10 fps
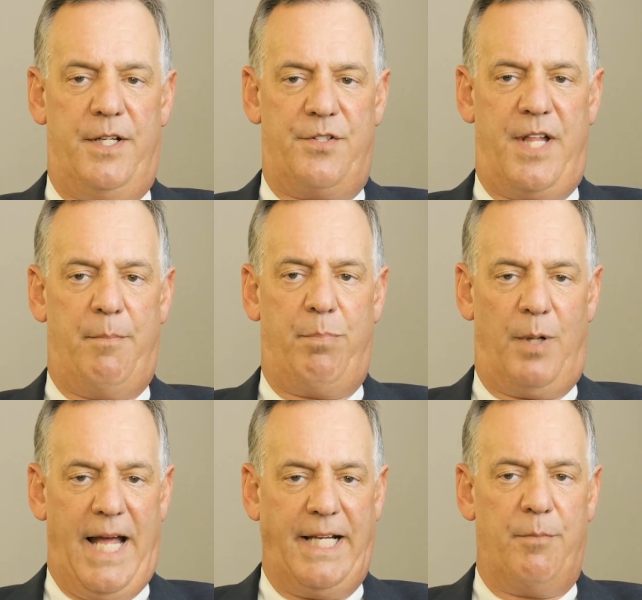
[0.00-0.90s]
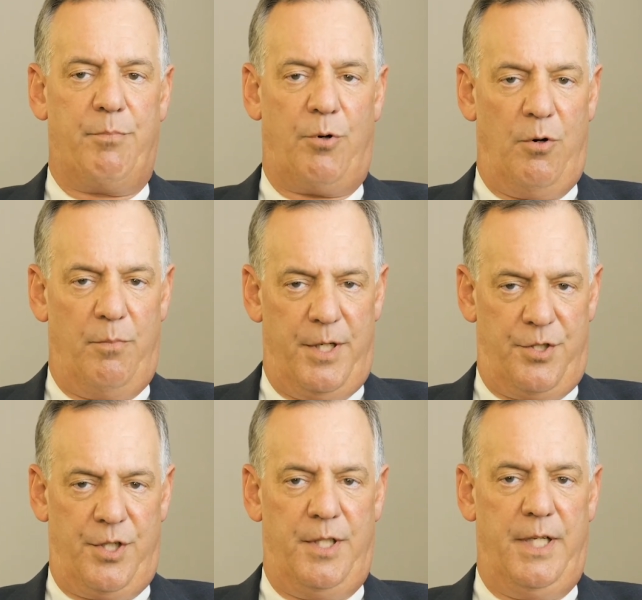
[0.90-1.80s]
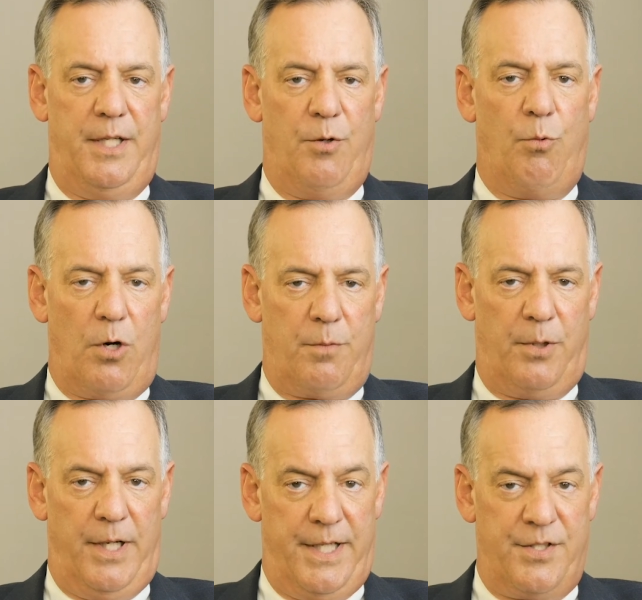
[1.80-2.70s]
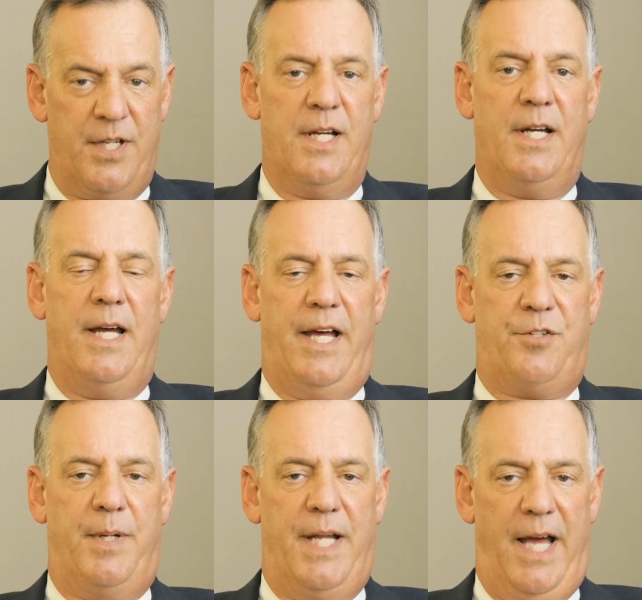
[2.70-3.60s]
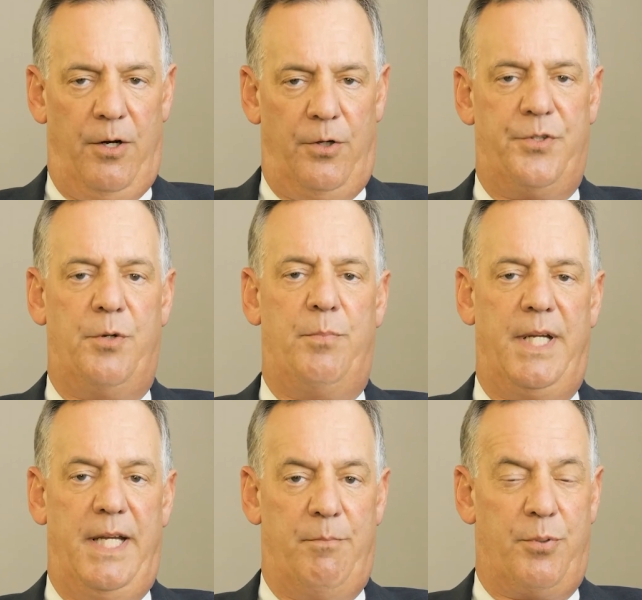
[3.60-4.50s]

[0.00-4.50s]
is that blanket prohibition in the workplace has been held to be